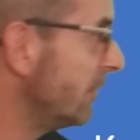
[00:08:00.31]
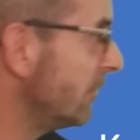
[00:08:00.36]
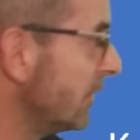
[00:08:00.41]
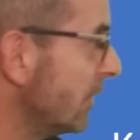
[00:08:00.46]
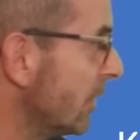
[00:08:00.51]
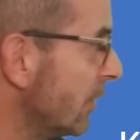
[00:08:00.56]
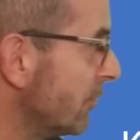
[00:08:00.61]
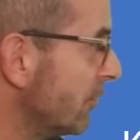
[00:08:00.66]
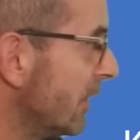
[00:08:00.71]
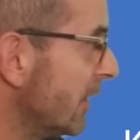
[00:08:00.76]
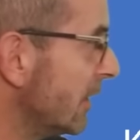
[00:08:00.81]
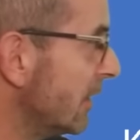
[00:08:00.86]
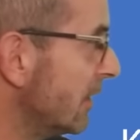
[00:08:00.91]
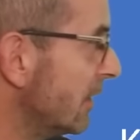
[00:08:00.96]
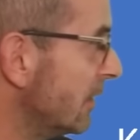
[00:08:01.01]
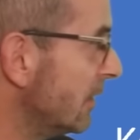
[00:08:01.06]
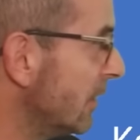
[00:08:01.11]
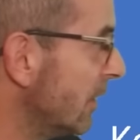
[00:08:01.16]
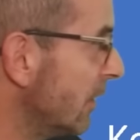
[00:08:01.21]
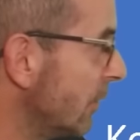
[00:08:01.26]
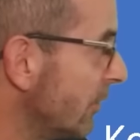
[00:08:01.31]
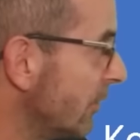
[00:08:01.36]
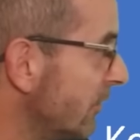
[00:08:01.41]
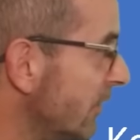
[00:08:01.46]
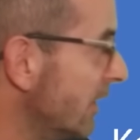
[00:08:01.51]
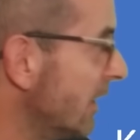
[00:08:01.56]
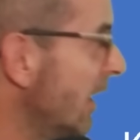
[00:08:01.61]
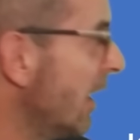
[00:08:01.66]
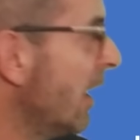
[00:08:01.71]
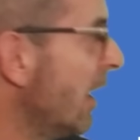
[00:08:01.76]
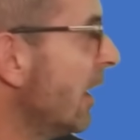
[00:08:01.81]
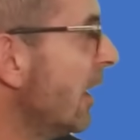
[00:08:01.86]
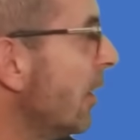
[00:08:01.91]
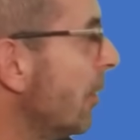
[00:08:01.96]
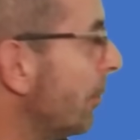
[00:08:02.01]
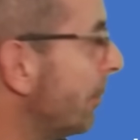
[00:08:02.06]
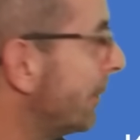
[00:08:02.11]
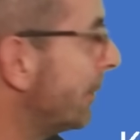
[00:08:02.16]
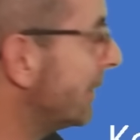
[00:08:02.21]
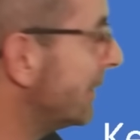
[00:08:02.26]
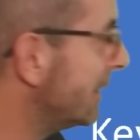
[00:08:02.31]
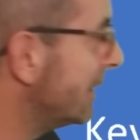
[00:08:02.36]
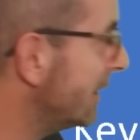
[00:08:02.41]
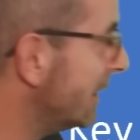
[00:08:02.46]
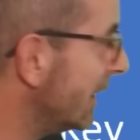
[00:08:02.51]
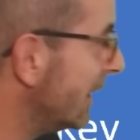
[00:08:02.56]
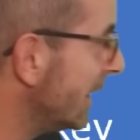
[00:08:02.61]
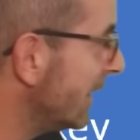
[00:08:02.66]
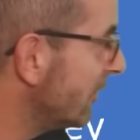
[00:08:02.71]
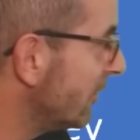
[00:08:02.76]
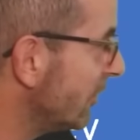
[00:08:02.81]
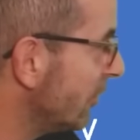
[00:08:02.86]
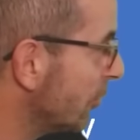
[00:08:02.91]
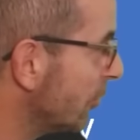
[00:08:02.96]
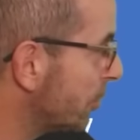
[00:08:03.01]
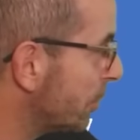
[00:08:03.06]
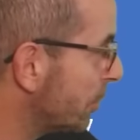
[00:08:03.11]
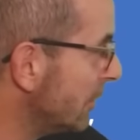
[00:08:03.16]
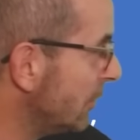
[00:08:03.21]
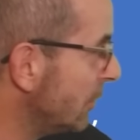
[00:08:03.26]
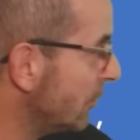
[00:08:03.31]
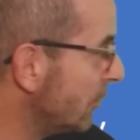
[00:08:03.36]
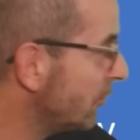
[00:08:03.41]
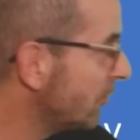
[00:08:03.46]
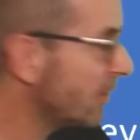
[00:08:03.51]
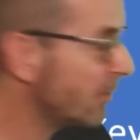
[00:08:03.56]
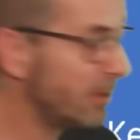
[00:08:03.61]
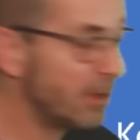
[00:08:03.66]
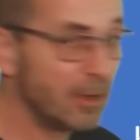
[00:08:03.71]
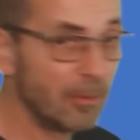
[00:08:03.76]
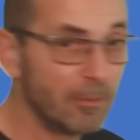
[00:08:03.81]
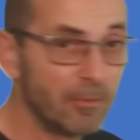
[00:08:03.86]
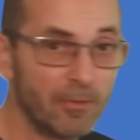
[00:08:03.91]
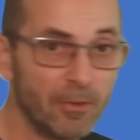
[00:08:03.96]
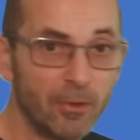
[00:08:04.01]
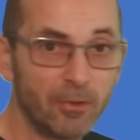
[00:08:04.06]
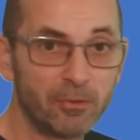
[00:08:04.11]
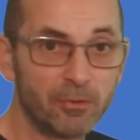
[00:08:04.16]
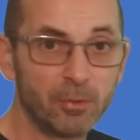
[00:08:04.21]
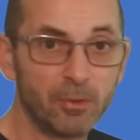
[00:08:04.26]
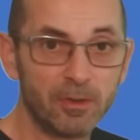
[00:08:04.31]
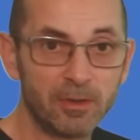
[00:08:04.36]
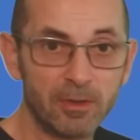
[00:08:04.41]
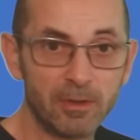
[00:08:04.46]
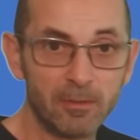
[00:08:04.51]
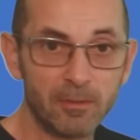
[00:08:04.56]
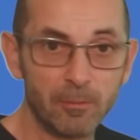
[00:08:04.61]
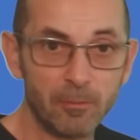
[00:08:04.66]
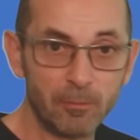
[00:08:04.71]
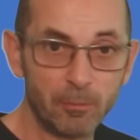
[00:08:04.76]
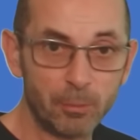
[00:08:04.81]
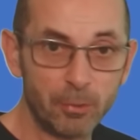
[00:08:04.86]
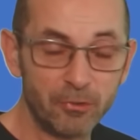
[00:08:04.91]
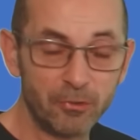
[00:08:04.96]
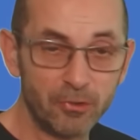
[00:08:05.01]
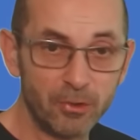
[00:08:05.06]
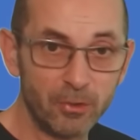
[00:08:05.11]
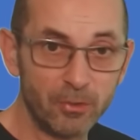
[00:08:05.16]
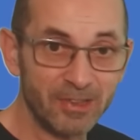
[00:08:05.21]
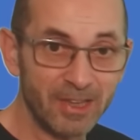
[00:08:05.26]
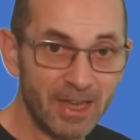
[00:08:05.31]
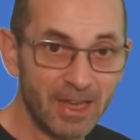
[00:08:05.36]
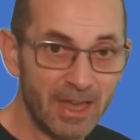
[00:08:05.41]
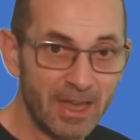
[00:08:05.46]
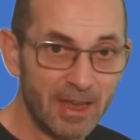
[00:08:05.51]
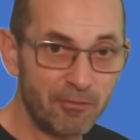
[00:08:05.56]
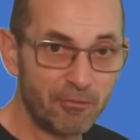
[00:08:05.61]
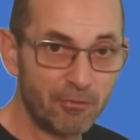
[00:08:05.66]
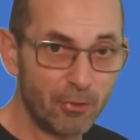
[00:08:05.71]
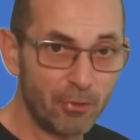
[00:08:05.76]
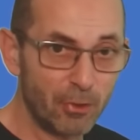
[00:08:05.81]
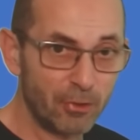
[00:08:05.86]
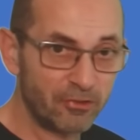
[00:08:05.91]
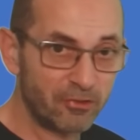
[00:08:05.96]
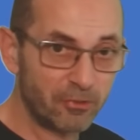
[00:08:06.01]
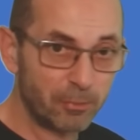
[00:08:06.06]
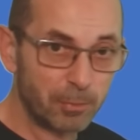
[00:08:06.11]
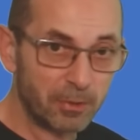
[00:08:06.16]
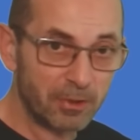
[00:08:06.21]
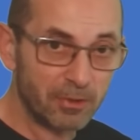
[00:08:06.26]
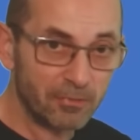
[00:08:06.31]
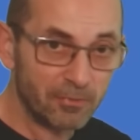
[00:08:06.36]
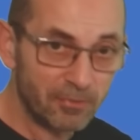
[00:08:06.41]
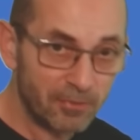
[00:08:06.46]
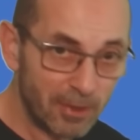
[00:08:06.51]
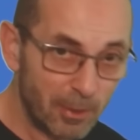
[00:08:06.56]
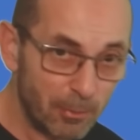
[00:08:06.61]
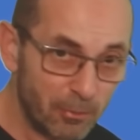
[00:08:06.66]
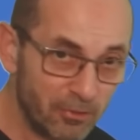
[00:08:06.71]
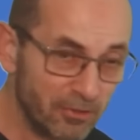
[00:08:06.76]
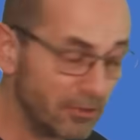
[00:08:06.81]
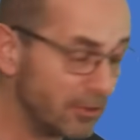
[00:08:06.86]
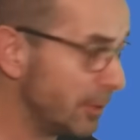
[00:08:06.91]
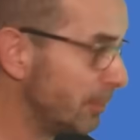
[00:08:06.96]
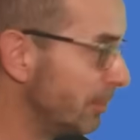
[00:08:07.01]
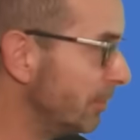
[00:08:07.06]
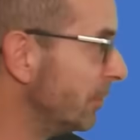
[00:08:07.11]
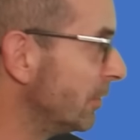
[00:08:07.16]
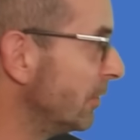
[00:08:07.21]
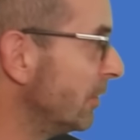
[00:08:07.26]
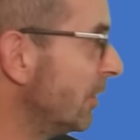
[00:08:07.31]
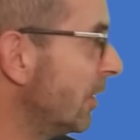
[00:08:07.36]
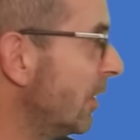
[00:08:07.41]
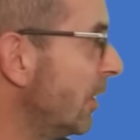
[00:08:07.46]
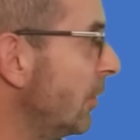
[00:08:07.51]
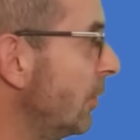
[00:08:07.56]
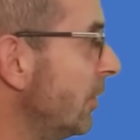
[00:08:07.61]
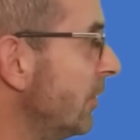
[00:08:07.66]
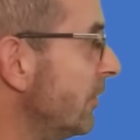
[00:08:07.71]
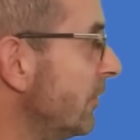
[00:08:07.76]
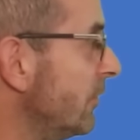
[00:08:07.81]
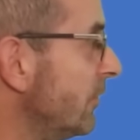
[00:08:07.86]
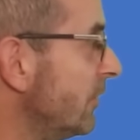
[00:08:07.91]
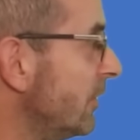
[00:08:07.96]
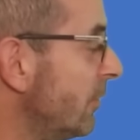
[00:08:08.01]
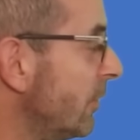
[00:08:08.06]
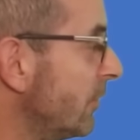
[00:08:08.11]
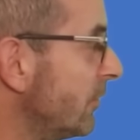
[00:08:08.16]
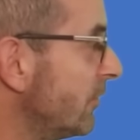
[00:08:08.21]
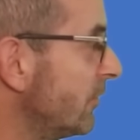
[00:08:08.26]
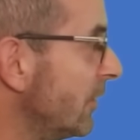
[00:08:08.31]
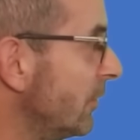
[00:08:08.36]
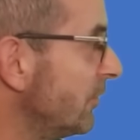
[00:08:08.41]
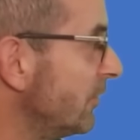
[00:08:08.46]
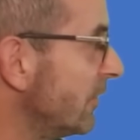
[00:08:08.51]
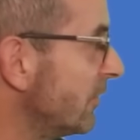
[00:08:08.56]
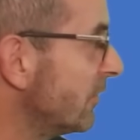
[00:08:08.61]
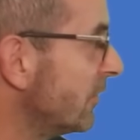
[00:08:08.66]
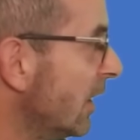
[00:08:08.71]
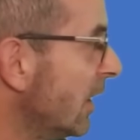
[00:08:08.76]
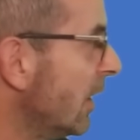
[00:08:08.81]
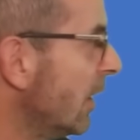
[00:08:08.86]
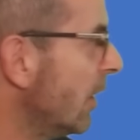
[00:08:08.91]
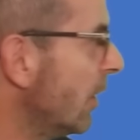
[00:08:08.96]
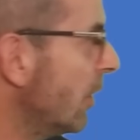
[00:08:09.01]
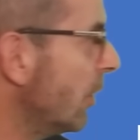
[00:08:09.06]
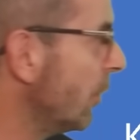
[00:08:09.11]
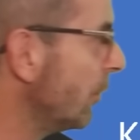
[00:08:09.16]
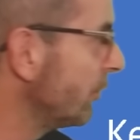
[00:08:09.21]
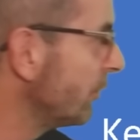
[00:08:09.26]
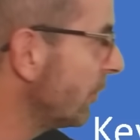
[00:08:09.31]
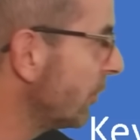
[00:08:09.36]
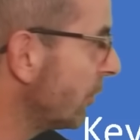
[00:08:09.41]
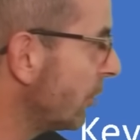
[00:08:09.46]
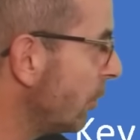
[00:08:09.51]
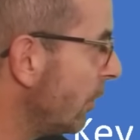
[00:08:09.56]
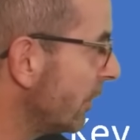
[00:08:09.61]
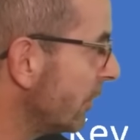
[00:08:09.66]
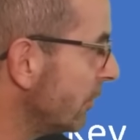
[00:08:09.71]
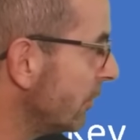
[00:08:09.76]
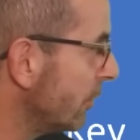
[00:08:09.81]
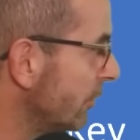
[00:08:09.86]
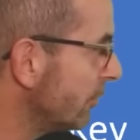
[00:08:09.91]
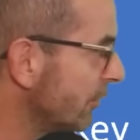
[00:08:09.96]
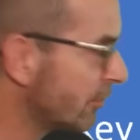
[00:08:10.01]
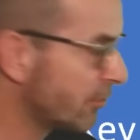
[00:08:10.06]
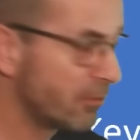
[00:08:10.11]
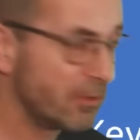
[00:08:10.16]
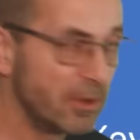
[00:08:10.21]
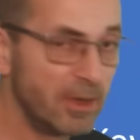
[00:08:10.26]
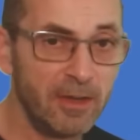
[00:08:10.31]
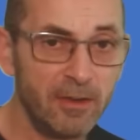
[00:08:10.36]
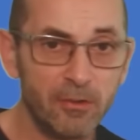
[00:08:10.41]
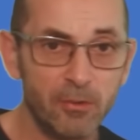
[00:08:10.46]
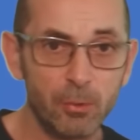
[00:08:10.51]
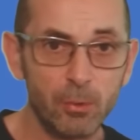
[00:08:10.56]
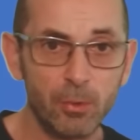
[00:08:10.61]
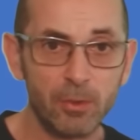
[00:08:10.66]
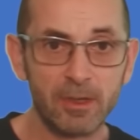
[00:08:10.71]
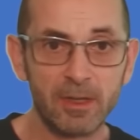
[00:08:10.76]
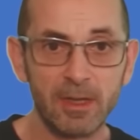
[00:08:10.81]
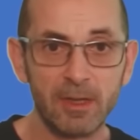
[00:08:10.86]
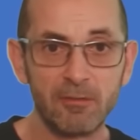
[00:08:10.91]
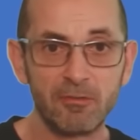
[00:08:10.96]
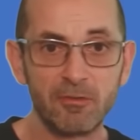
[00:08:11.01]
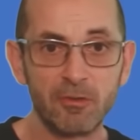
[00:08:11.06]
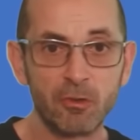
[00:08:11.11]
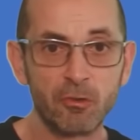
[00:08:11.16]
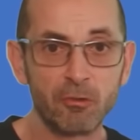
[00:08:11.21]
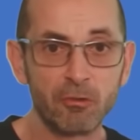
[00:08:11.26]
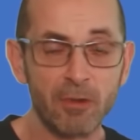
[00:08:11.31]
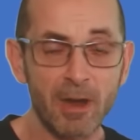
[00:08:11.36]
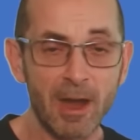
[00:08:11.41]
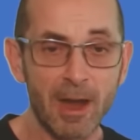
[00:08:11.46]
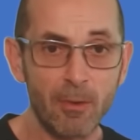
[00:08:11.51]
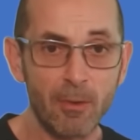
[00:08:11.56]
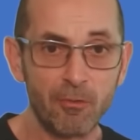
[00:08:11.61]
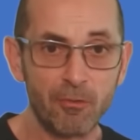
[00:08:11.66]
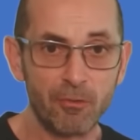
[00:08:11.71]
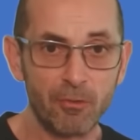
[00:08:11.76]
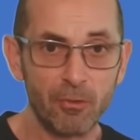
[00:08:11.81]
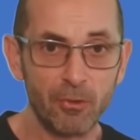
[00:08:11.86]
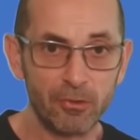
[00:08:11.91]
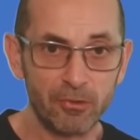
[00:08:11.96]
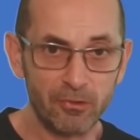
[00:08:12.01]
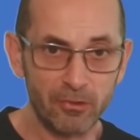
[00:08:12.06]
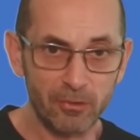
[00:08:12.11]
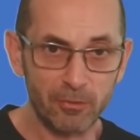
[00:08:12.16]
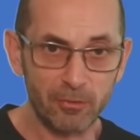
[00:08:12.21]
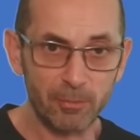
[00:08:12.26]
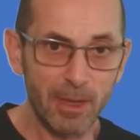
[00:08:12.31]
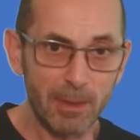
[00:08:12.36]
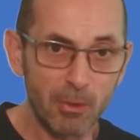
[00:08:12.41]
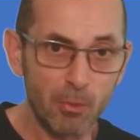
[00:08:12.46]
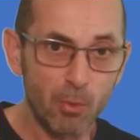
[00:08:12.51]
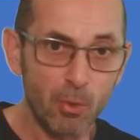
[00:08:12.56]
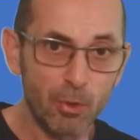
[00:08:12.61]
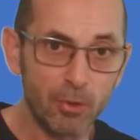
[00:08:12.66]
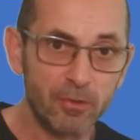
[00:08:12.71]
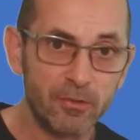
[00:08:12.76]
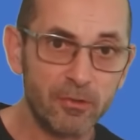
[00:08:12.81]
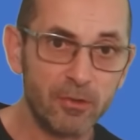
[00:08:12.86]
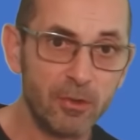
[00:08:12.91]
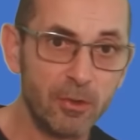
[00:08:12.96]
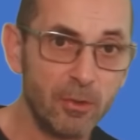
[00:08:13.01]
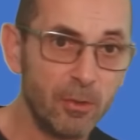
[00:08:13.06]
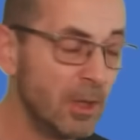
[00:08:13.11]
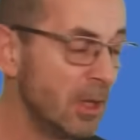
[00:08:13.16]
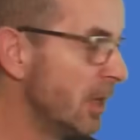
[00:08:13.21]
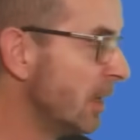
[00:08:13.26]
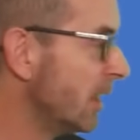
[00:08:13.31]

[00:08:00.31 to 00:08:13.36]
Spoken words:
The overnight lows here, plenty of blue showing up. Those would produce air frosts because temperatures are dipping below 0 Celsius. Also, quite a lot of the greens would give ground frost, just maybe 1 or 2